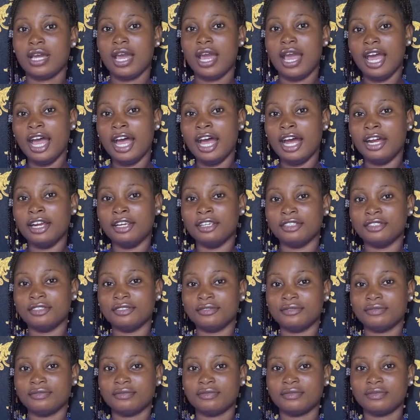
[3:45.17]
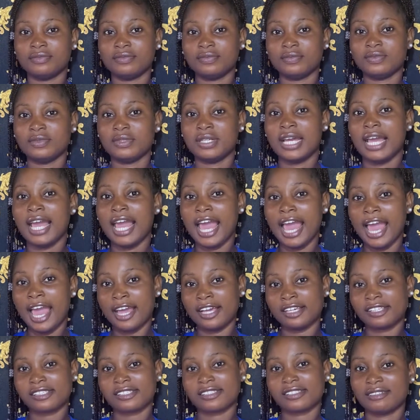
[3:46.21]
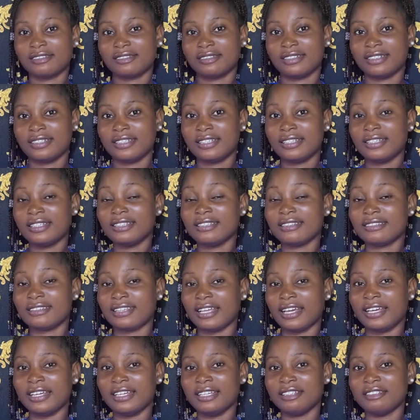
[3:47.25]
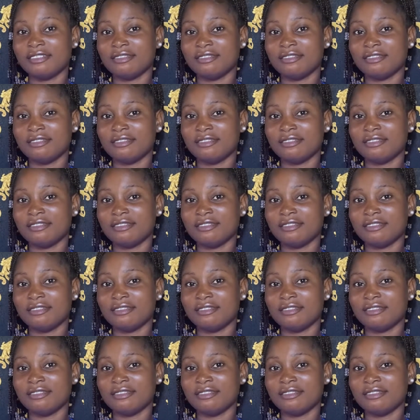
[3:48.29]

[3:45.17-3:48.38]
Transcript: R, S, T,